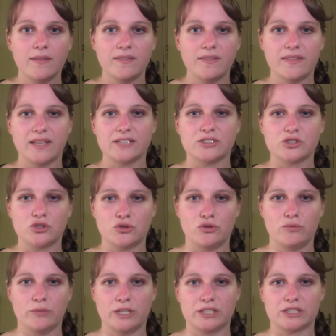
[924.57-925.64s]
there's too
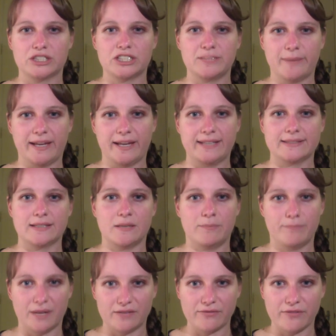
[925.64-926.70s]
much space
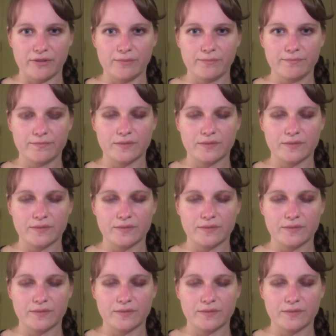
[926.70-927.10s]
above them.